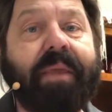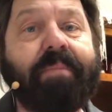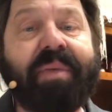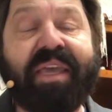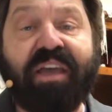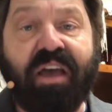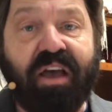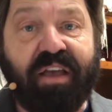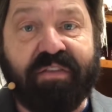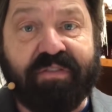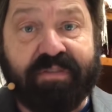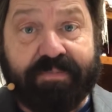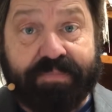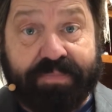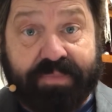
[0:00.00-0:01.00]

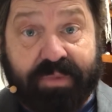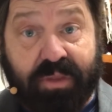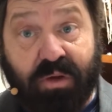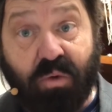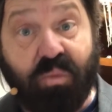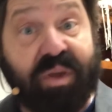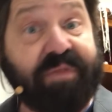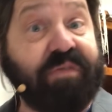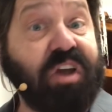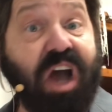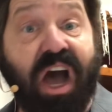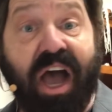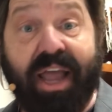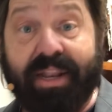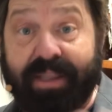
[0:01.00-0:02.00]
Because we've
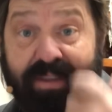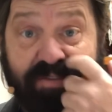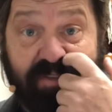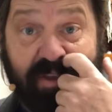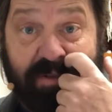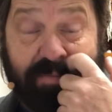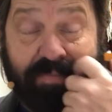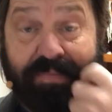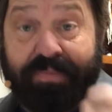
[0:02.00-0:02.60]
got, listen,